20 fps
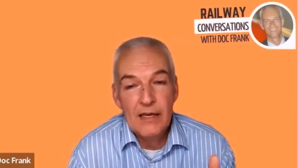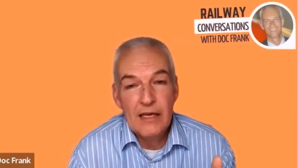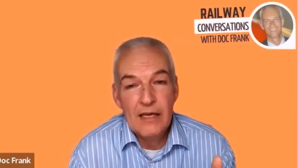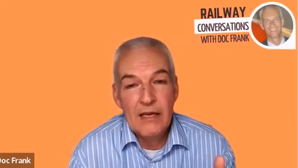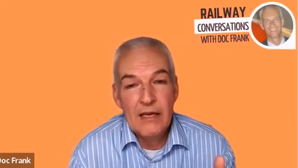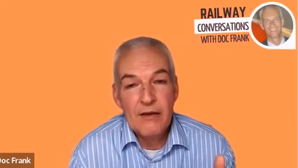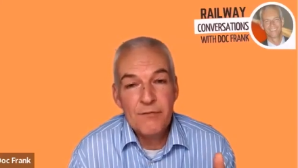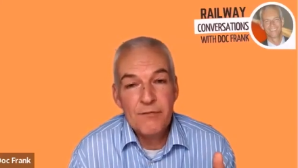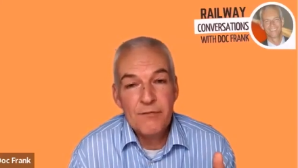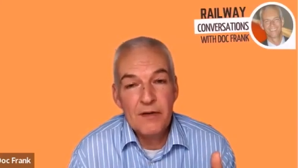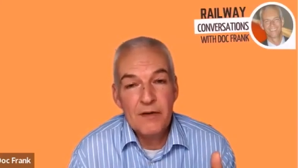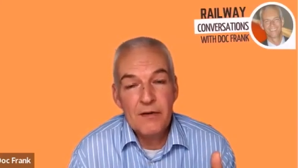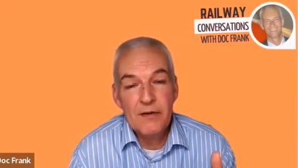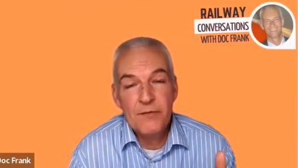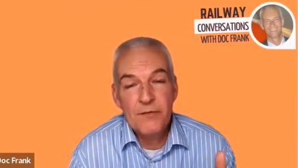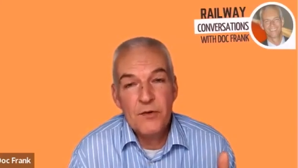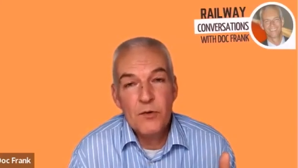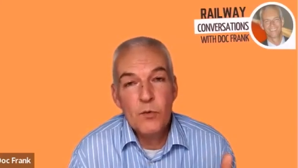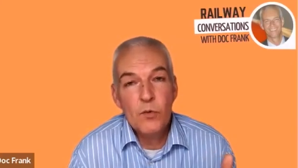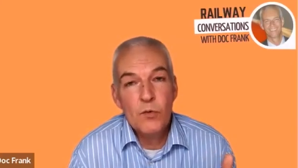
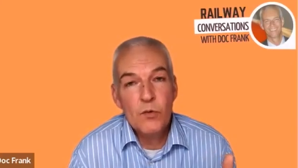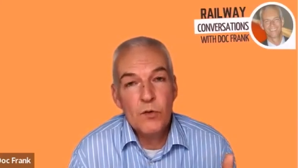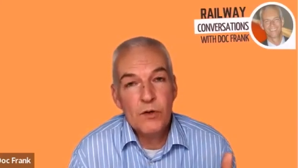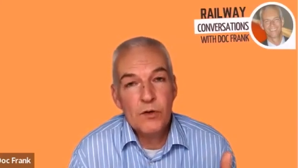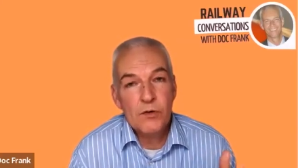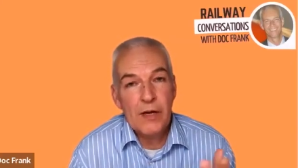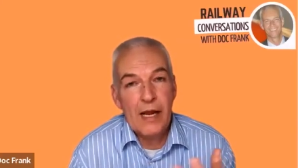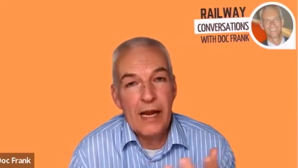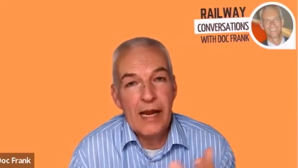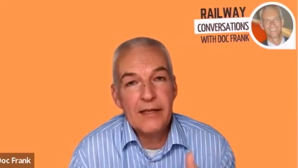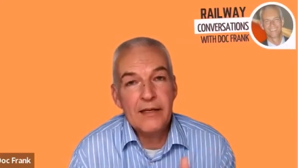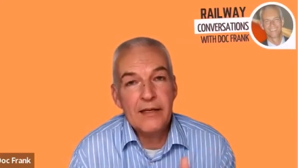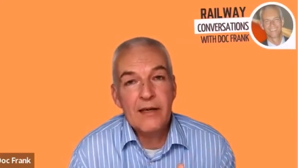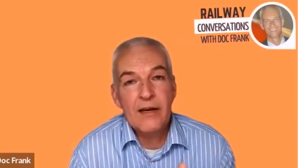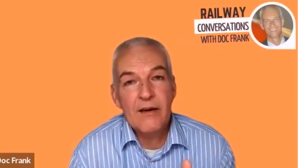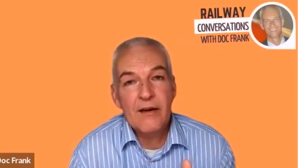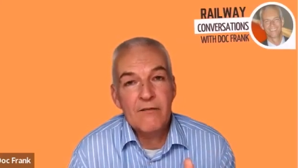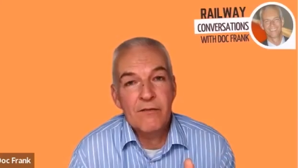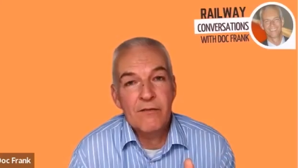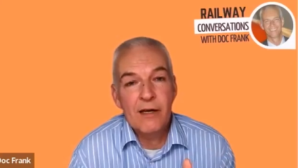if you create an
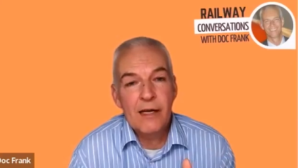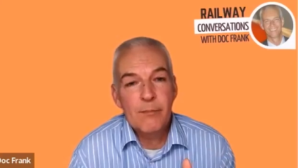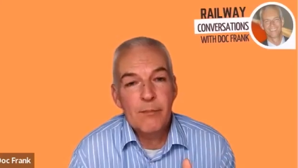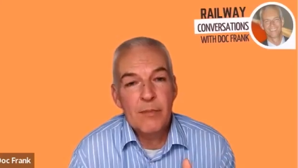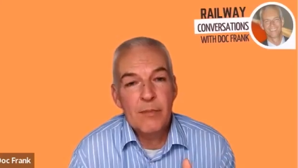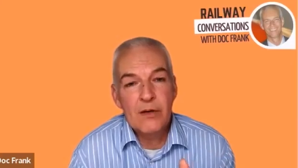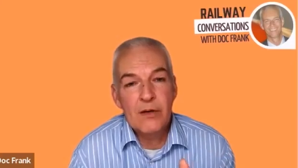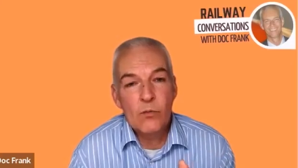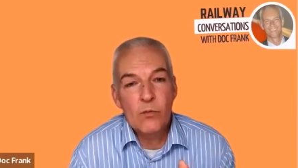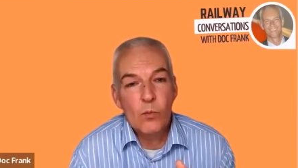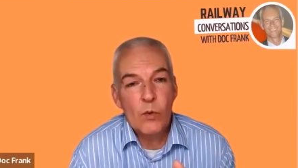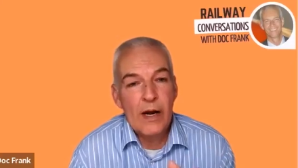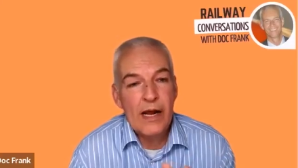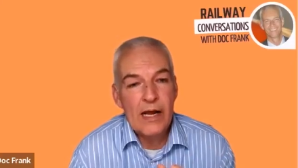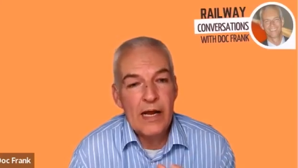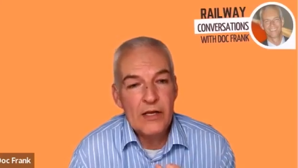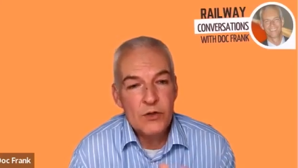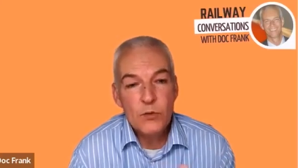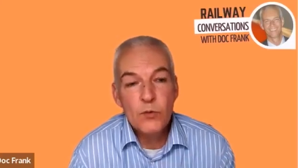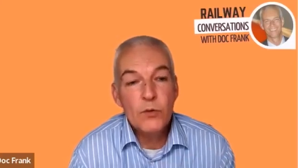environment
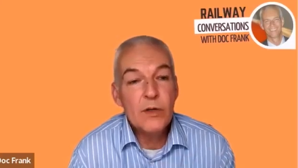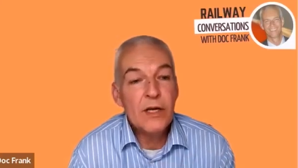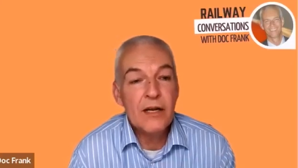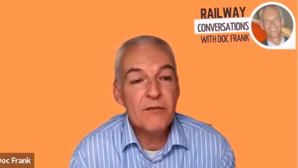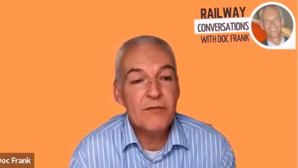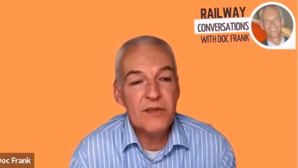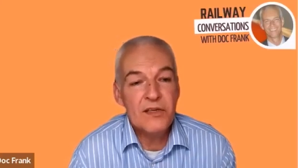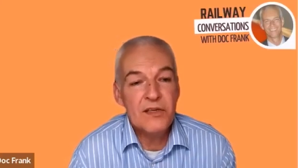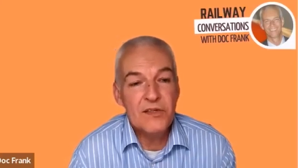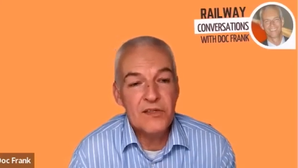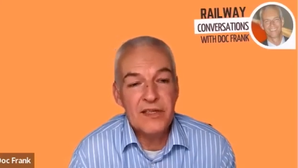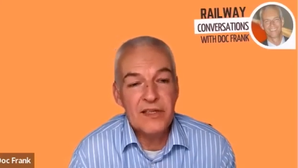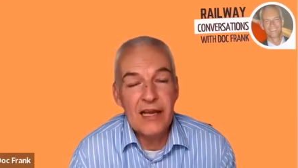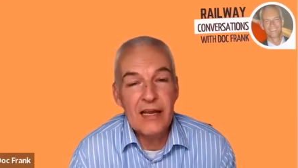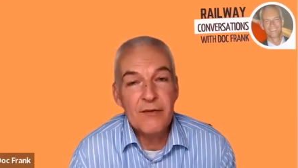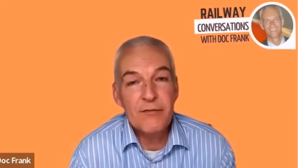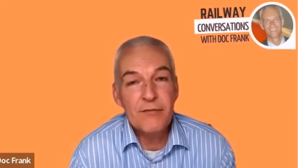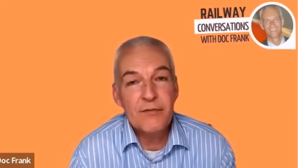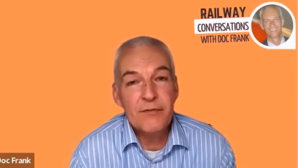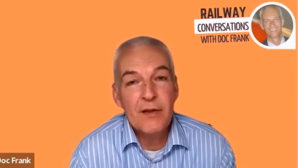where you can feel
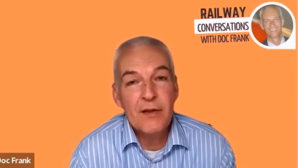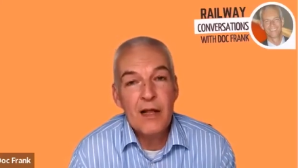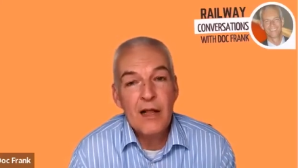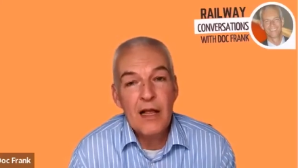safe,